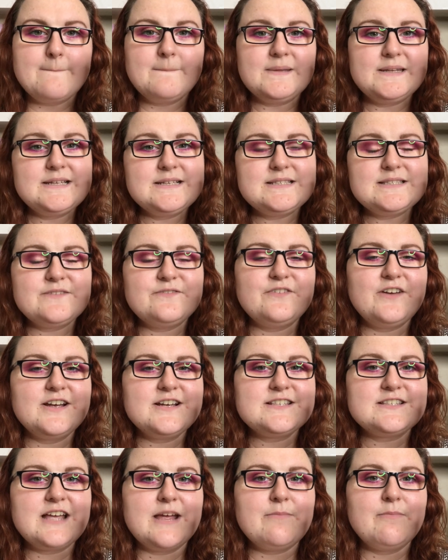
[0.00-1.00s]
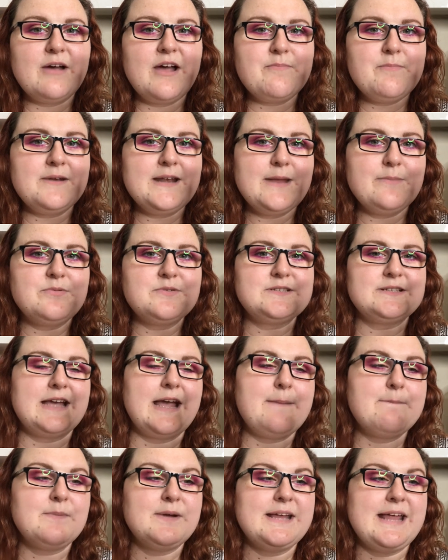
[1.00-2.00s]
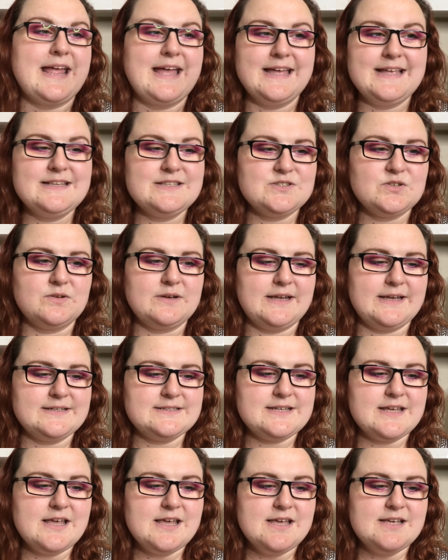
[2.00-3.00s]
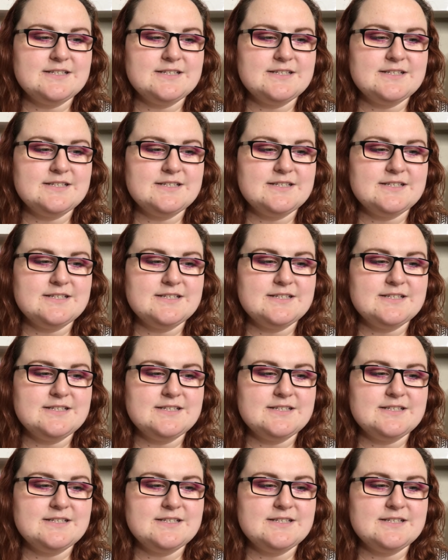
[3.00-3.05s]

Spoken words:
but it's the first time I've been able to get my hands on it.